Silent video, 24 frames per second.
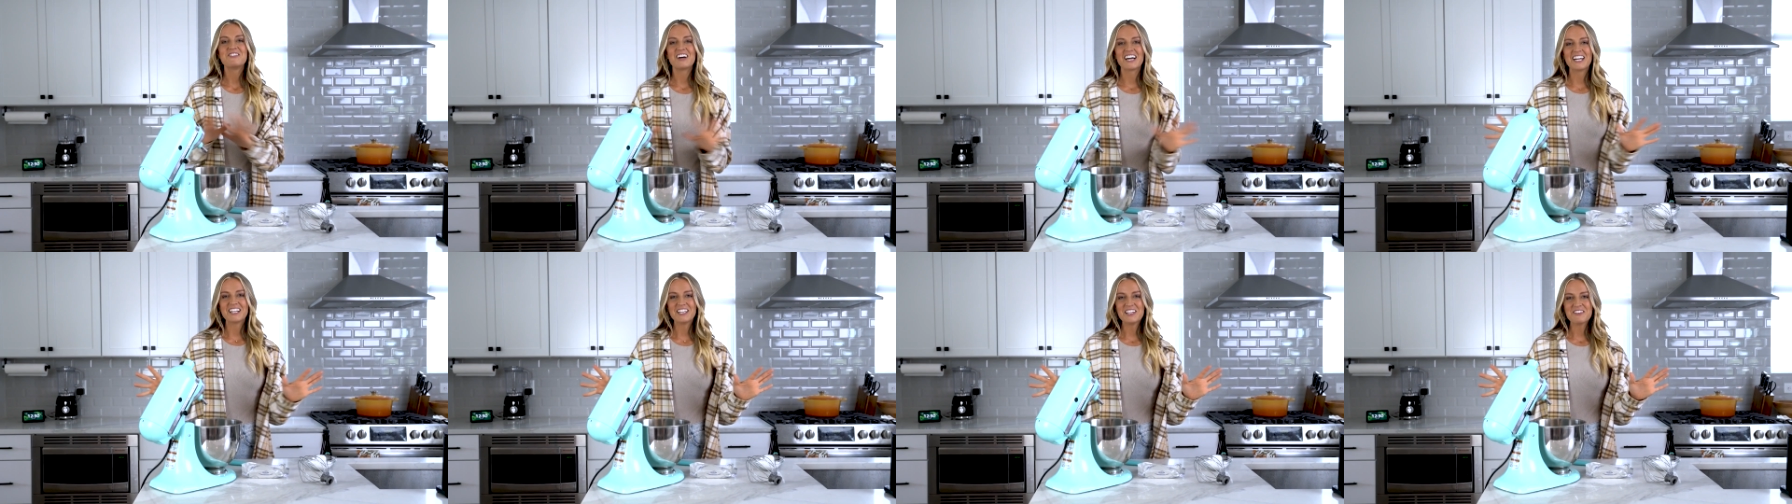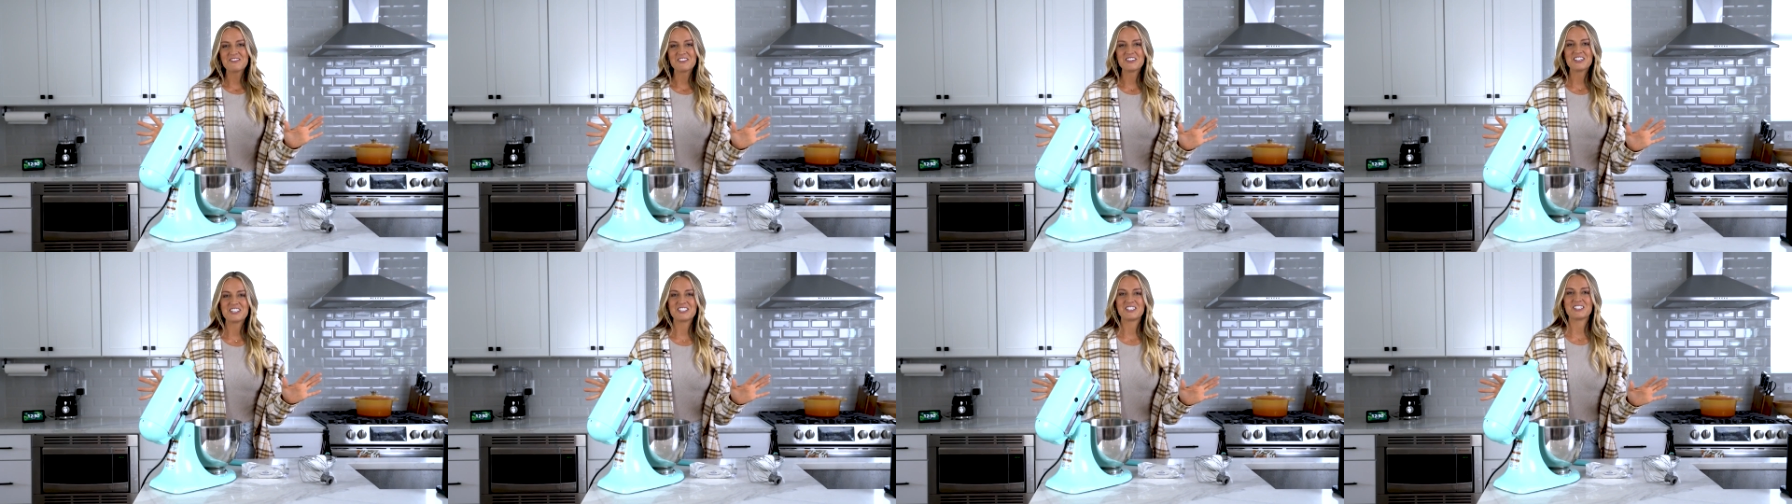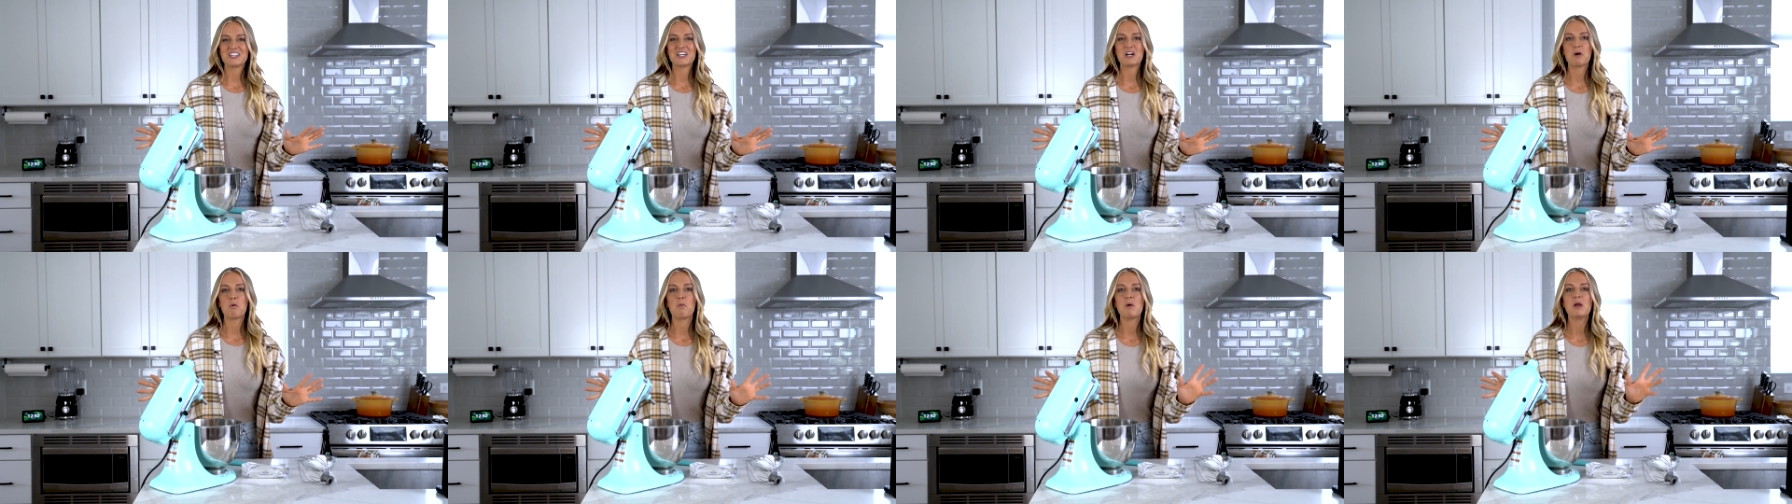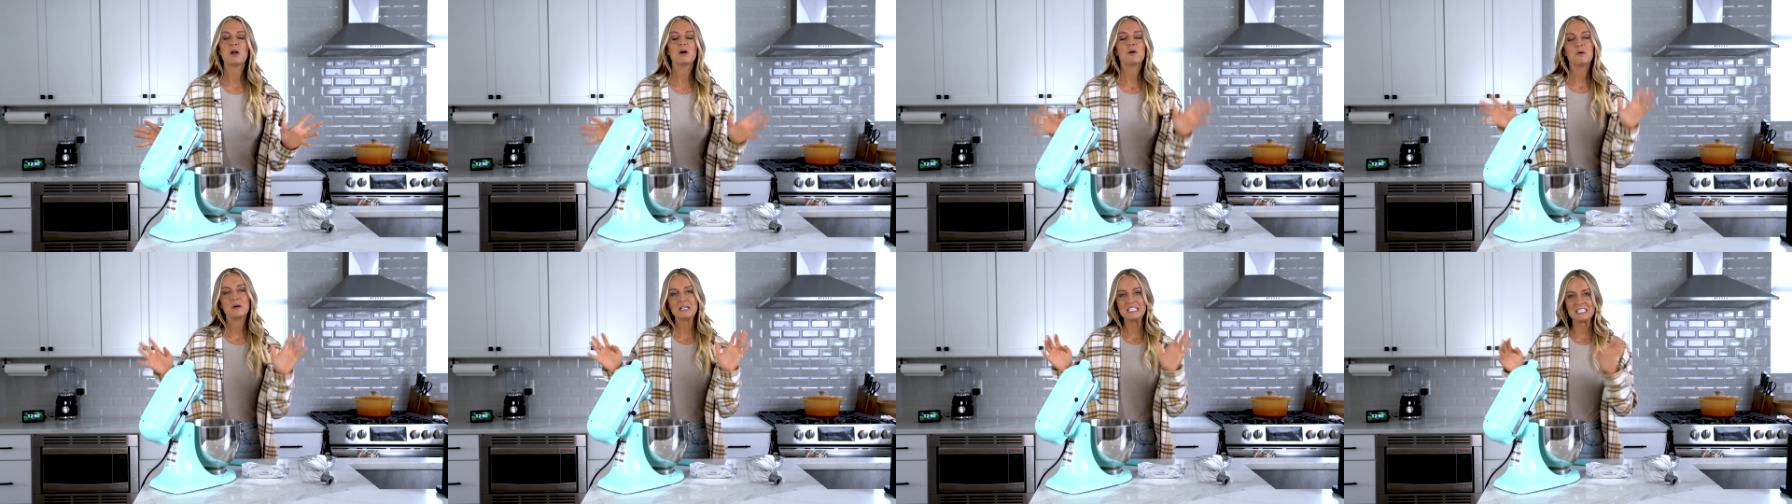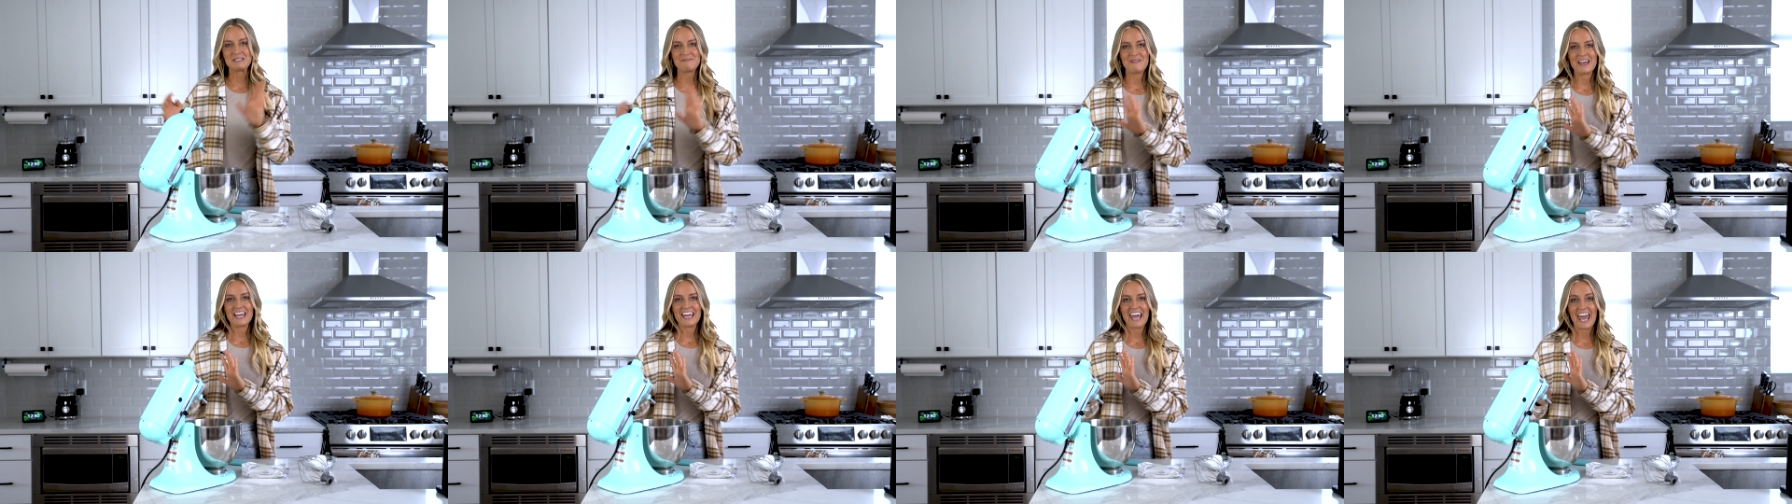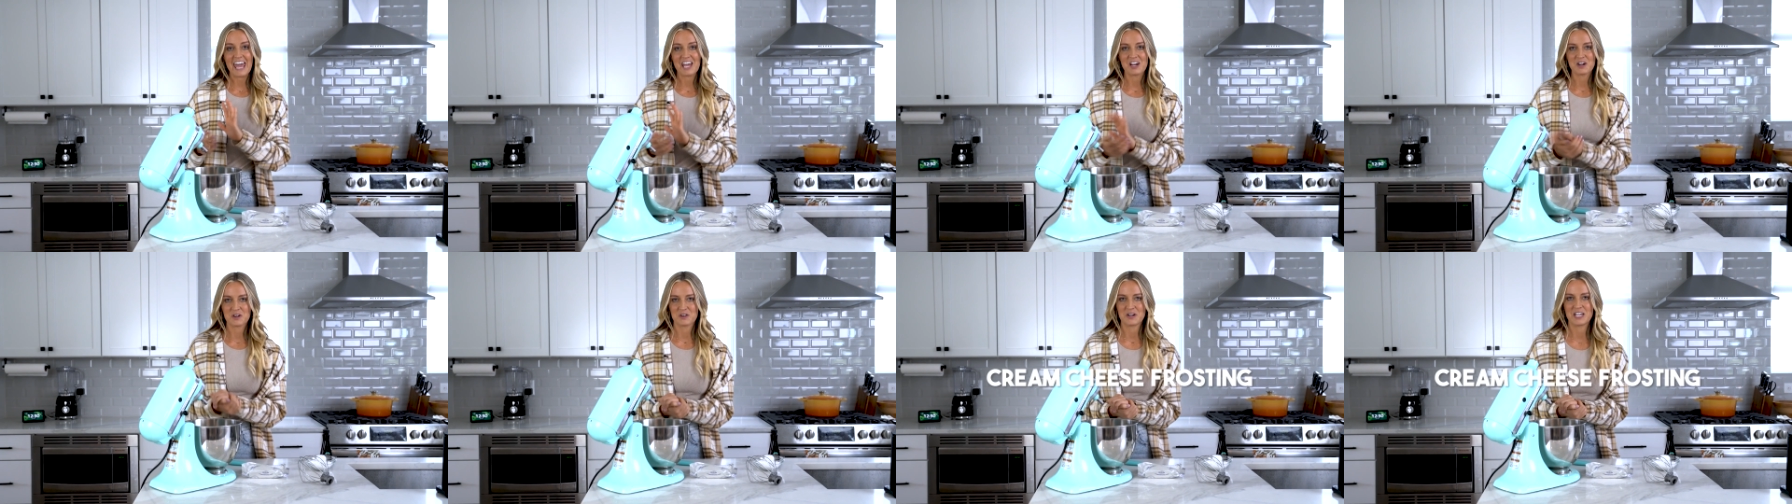Finally, for dessert, we are going to make
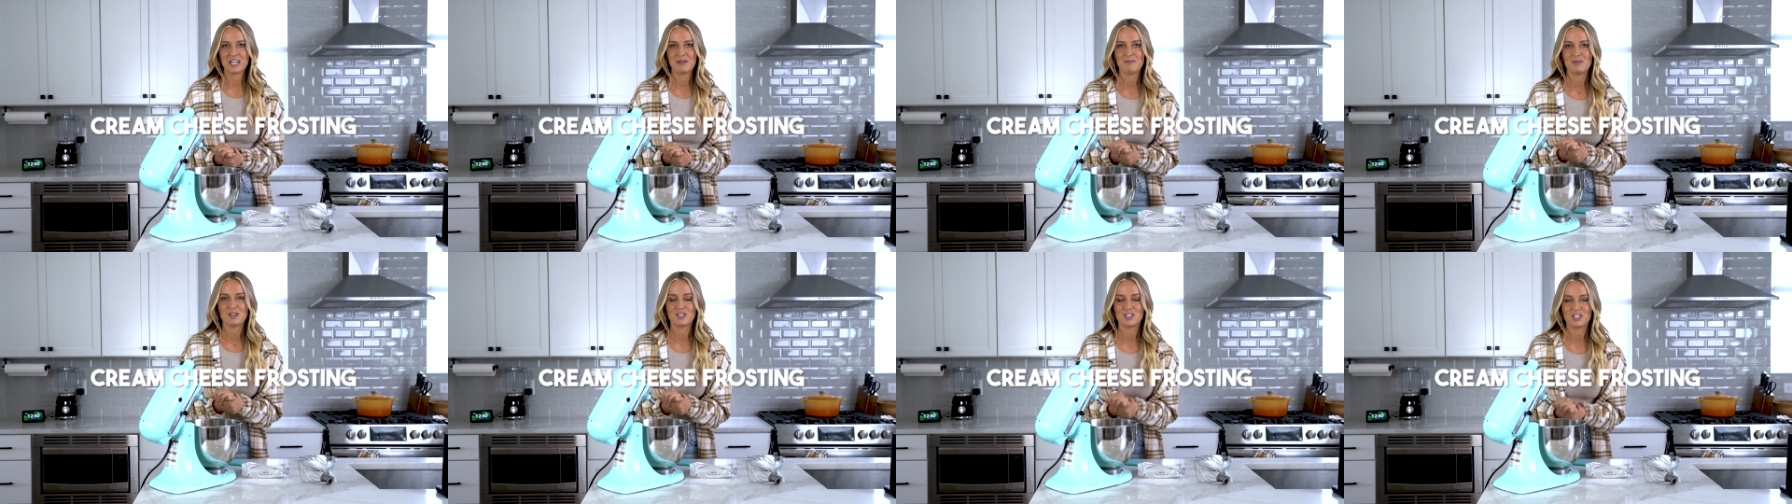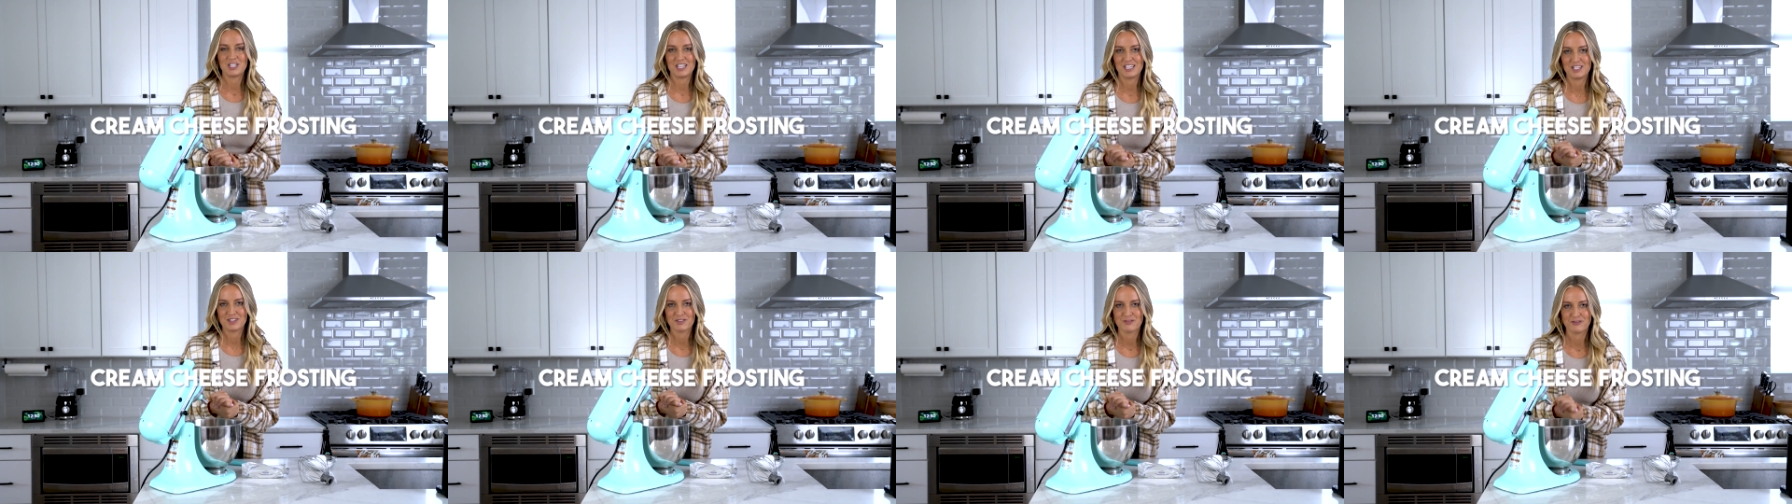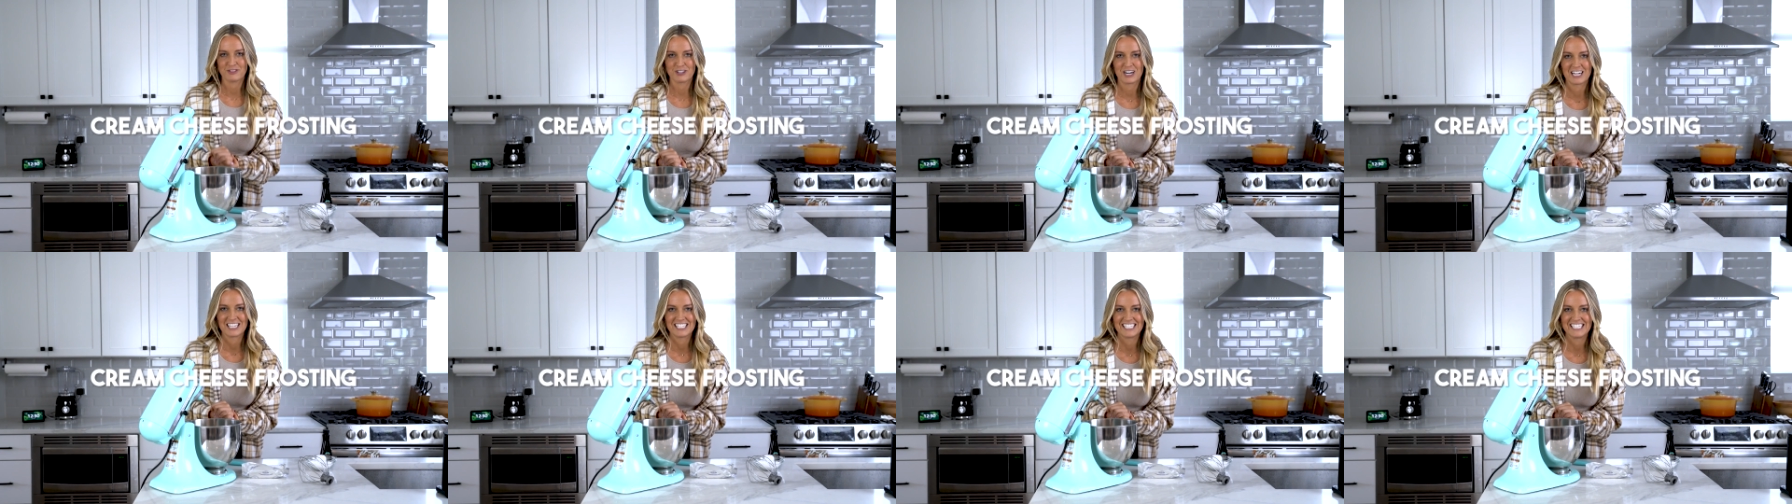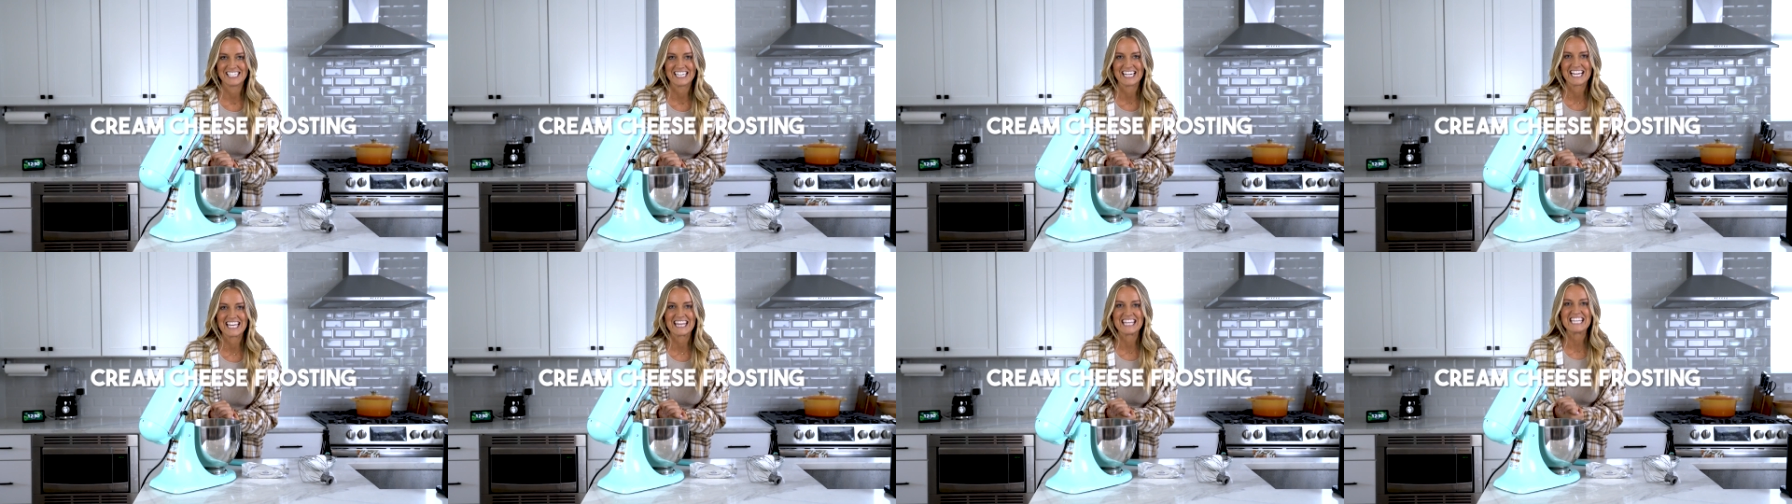a cream cheese frosting.